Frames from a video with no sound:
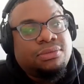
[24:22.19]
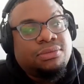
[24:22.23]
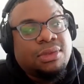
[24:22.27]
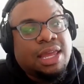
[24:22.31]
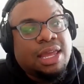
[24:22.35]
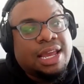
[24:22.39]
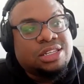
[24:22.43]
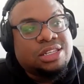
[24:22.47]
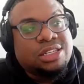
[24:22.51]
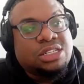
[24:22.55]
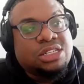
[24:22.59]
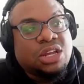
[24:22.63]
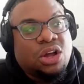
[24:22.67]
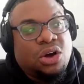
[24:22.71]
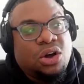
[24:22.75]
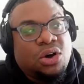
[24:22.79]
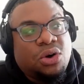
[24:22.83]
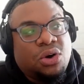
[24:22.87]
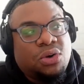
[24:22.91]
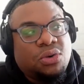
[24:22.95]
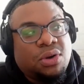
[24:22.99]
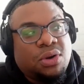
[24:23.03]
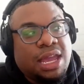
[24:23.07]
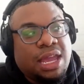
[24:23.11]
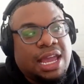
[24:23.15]
and
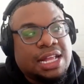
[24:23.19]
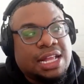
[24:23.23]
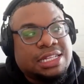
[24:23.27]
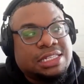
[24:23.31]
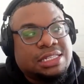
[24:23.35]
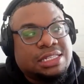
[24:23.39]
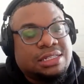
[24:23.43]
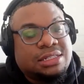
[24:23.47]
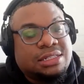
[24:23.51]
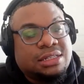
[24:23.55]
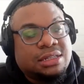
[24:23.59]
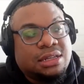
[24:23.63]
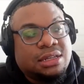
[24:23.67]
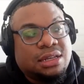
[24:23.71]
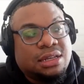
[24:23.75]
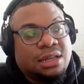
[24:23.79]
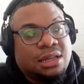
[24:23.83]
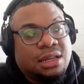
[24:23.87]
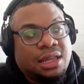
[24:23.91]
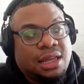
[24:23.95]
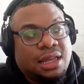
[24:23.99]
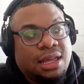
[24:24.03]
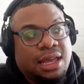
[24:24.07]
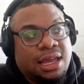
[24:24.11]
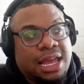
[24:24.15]
so it's
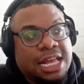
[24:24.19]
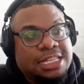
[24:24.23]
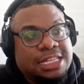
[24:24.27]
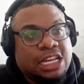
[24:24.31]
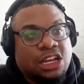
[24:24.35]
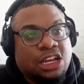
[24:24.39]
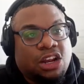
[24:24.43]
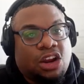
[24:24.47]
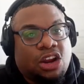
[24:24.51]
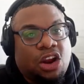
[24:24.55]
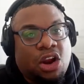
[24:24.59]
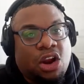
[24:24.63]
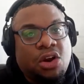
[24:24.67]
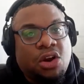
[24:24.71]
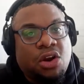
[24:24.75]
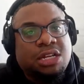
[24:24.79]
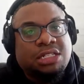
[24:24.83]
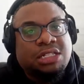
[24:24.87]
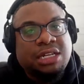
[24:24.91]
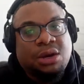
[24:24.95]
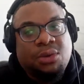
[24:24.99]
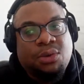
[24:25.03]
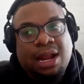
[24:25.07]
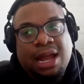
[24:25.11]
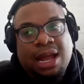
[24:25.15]
it's
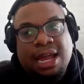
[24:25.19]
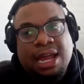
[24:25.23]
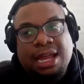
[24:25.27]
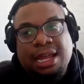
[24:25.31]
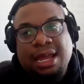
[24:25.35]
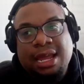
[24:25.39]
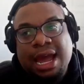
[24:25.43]
encouraging when I,